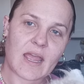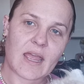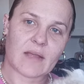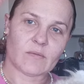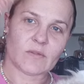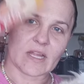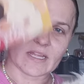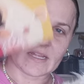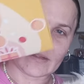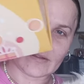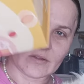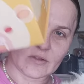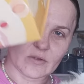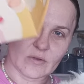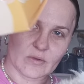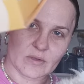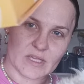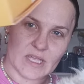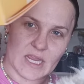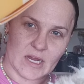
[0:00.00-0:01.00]
Like a
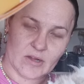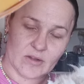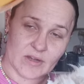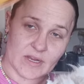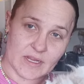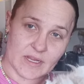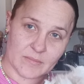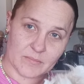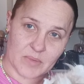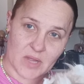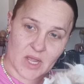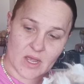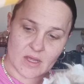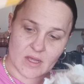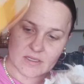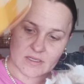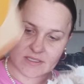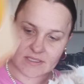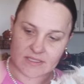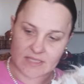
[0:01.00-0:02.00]
little carrying
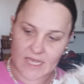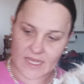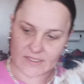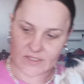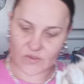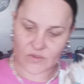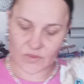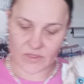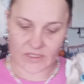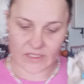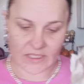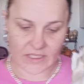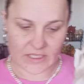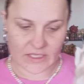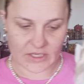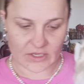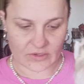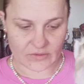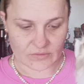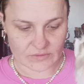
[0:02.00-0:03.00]
box. That's really
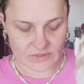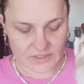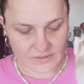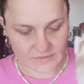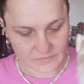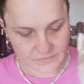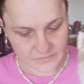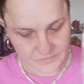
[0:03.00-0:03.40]
cute.